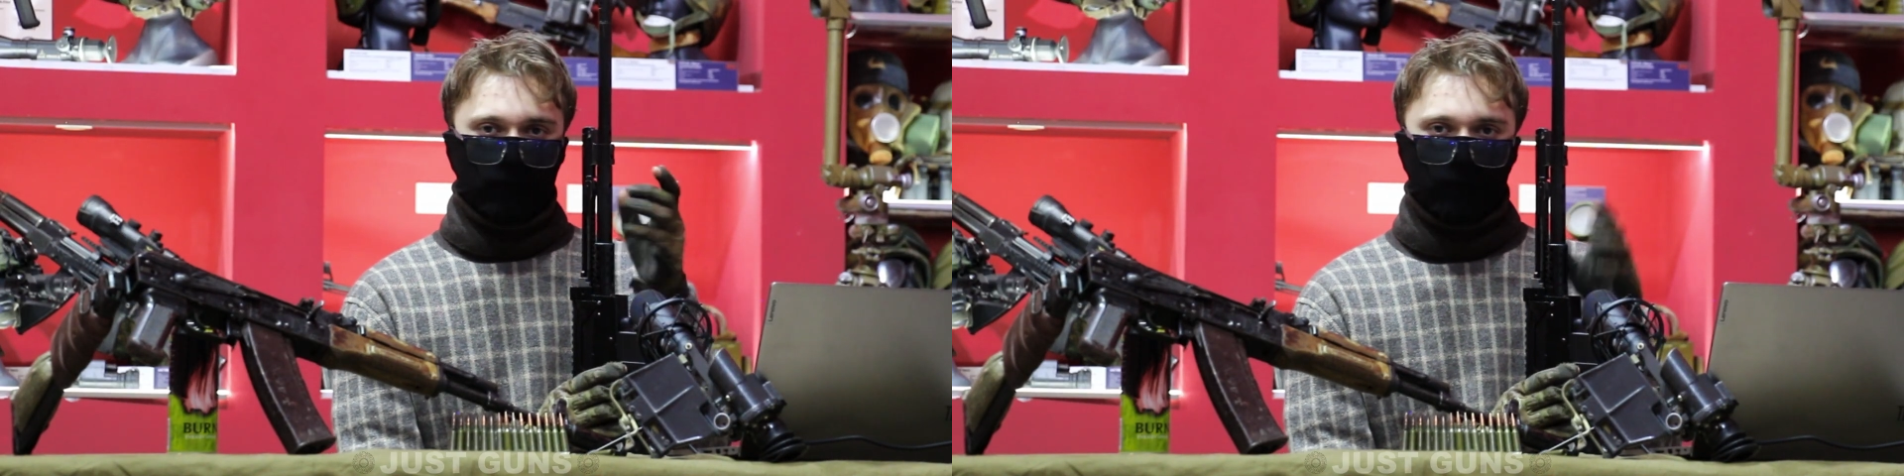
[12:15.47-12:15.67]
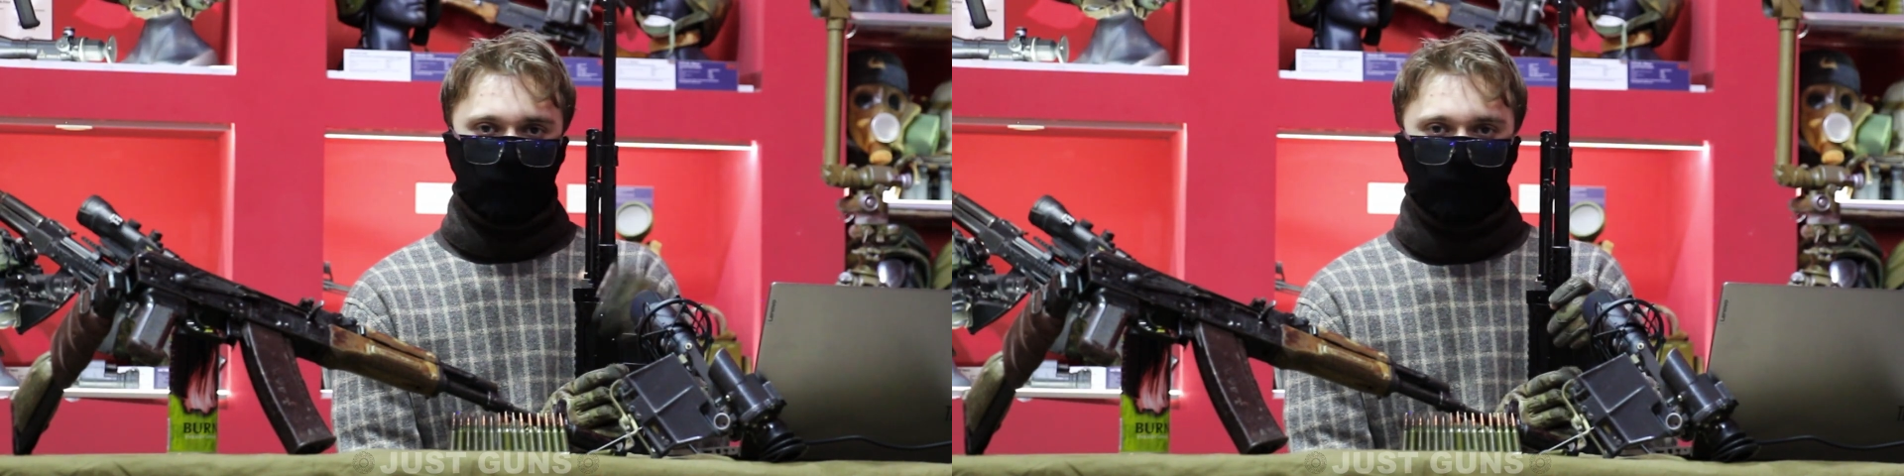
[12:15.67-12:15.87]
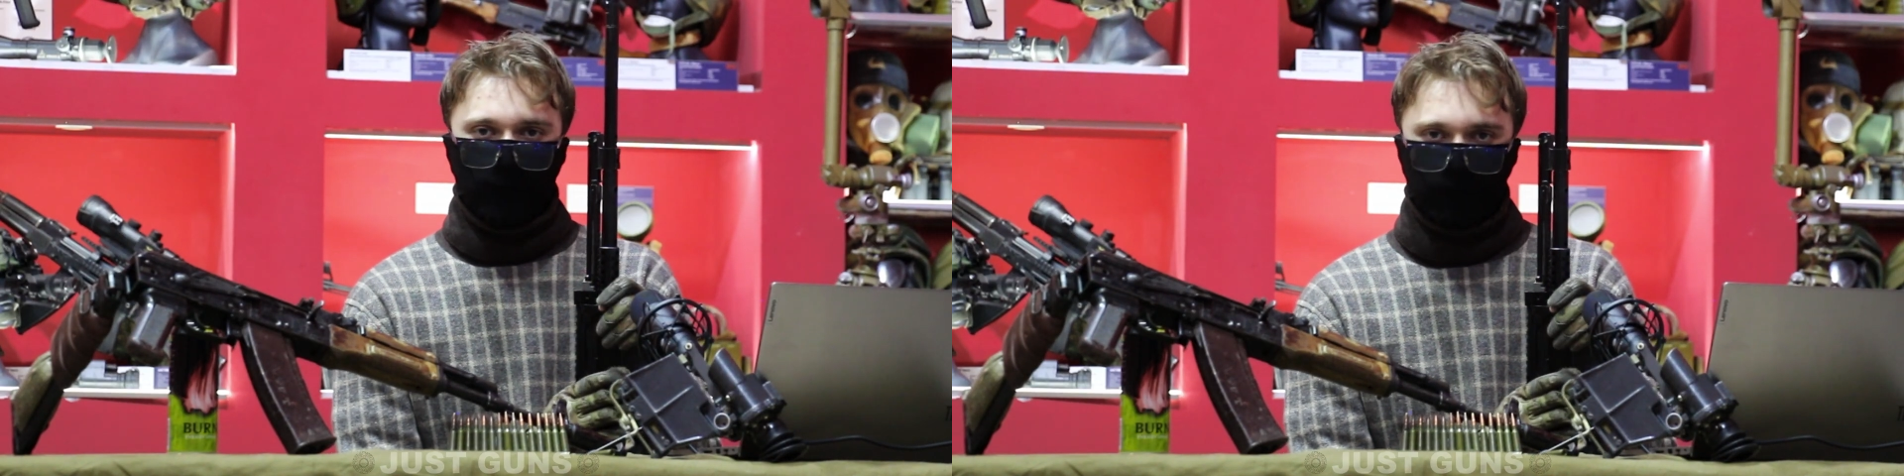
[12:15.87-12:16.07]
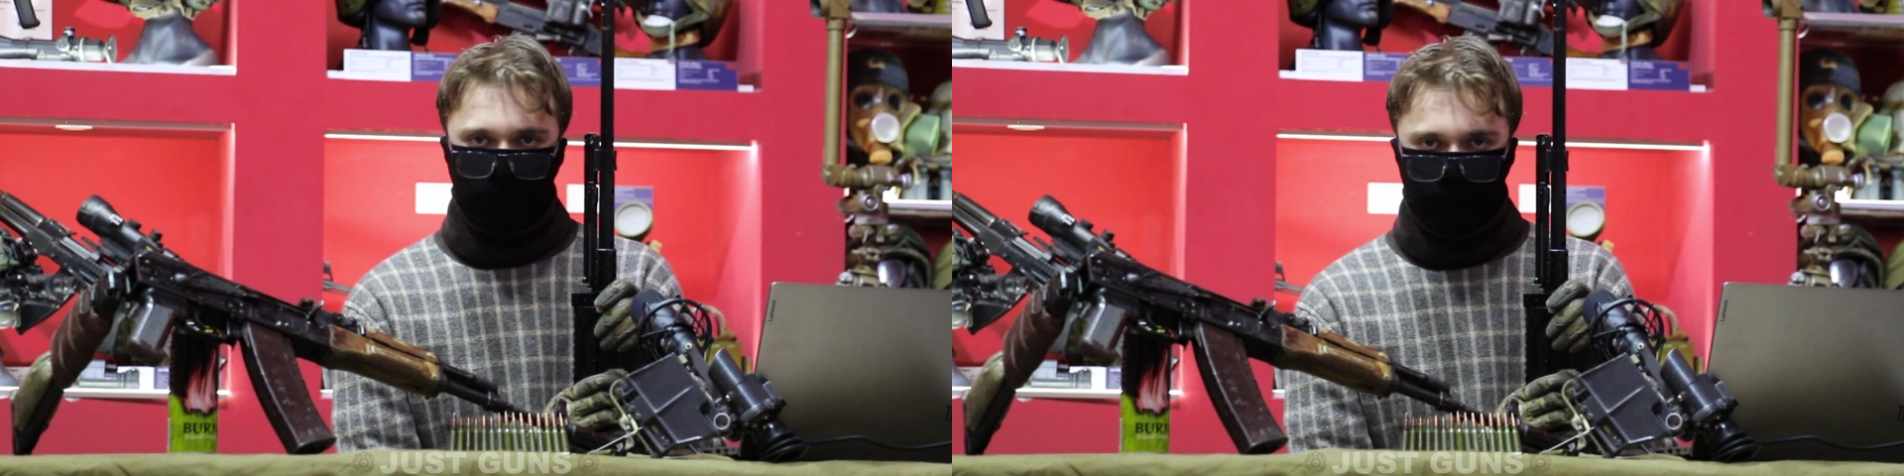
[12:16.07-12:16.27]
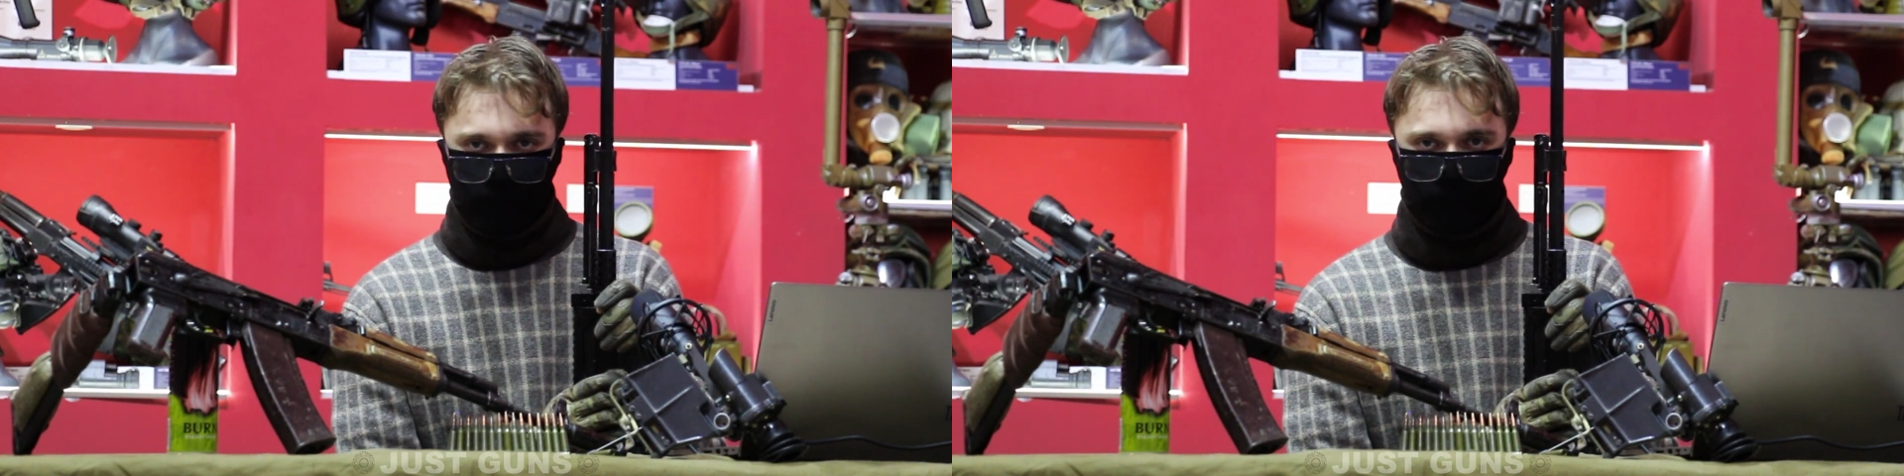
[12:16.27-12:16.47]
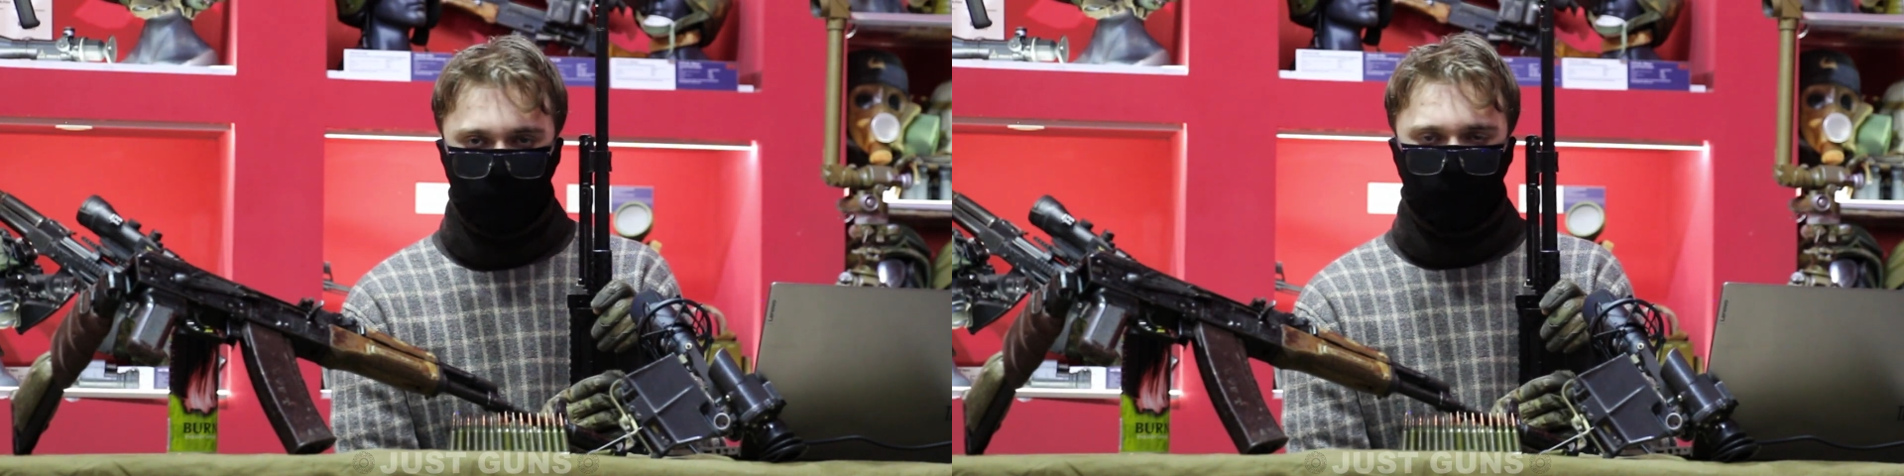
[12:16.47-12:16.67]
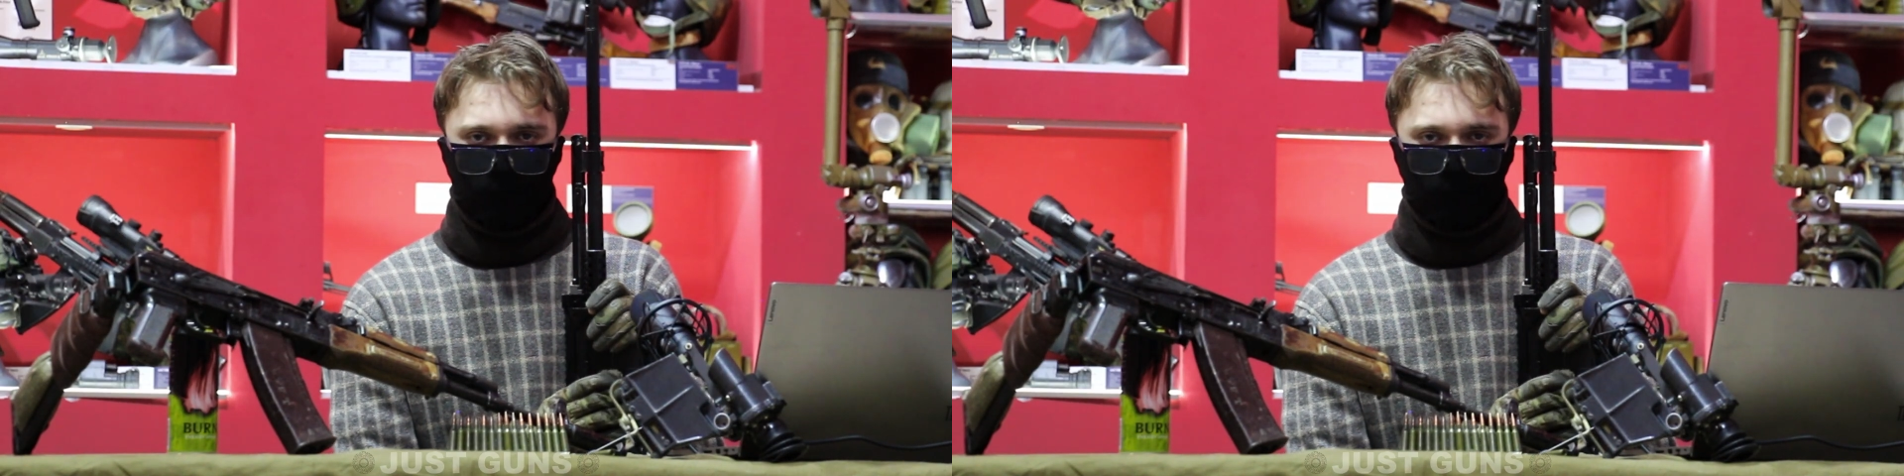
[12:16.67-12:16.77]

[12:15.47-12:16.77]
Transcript: the balancing